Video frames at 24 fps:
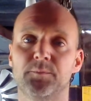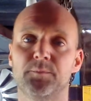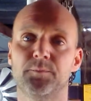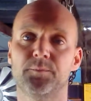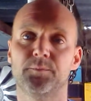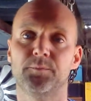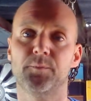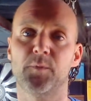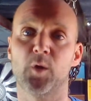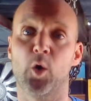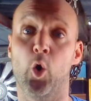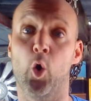
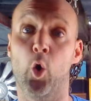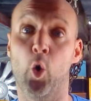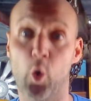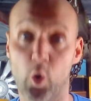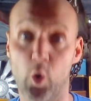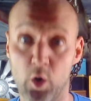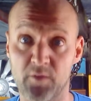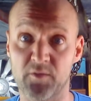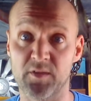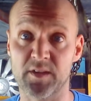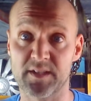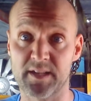All of us
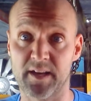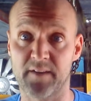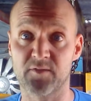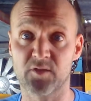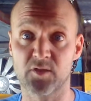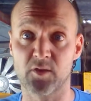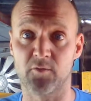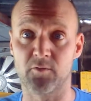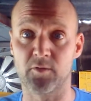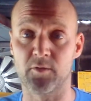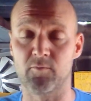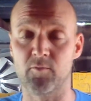have sovereign
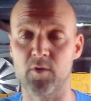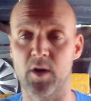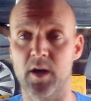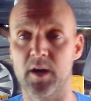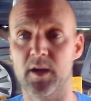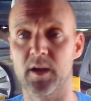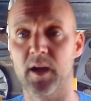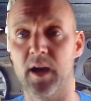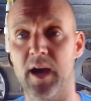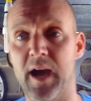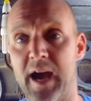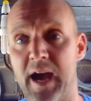right.
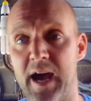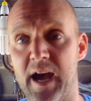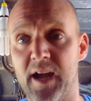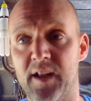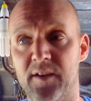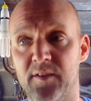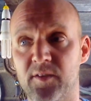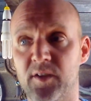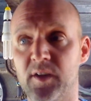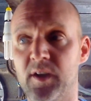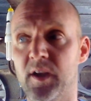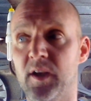And
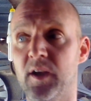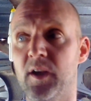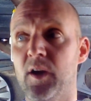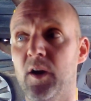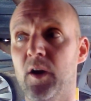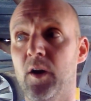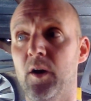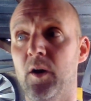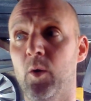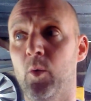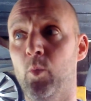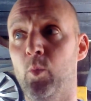
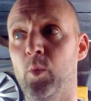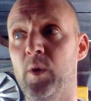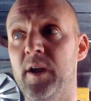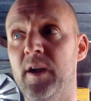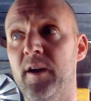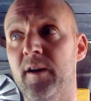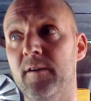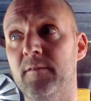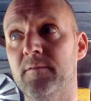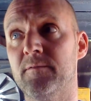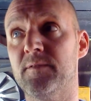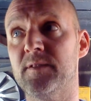we have
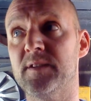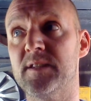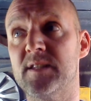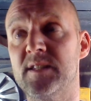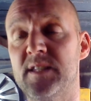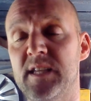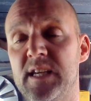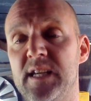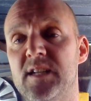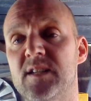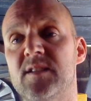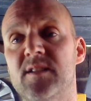seen a
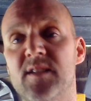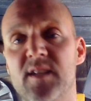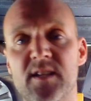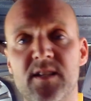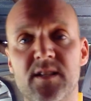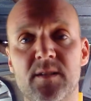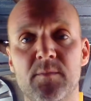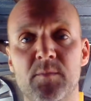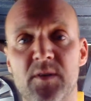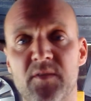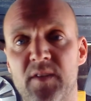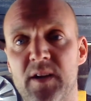system
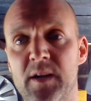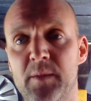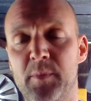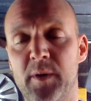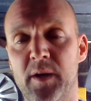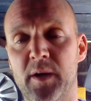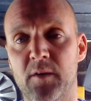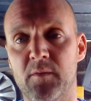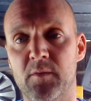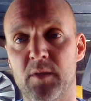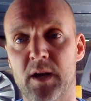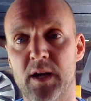developing over the
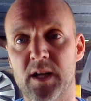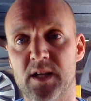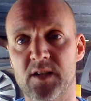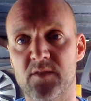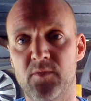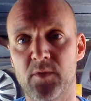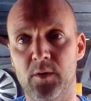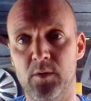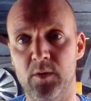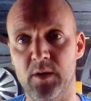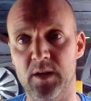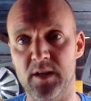last few
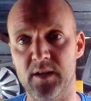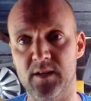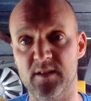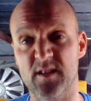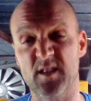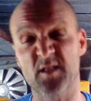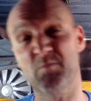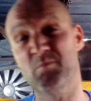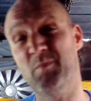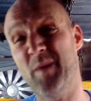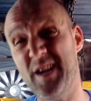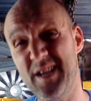years that's
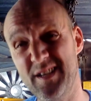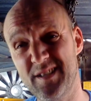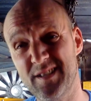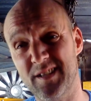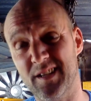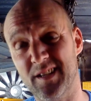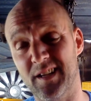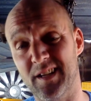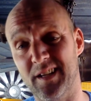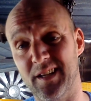basically